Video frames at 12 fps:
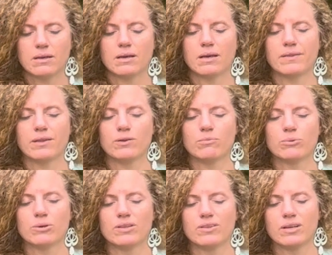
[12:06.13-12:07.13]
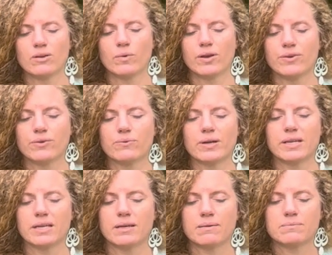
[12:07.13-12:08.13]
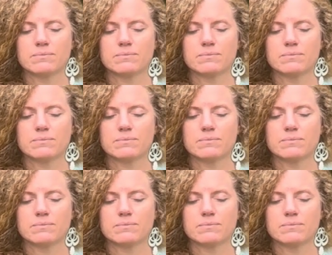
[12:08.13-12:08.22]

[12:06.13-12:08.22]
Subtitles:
and then you breathe in when you're ready.